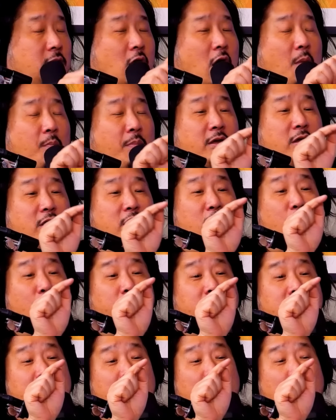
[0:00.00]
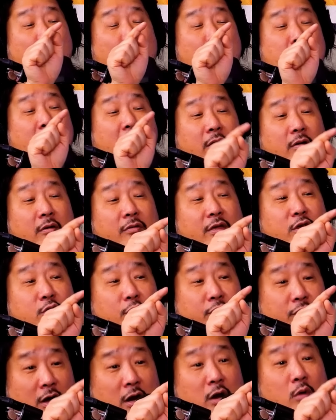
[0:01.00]
No, but you, did it go better than
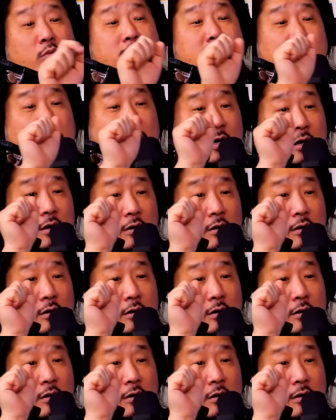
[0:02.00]
you thought it was going to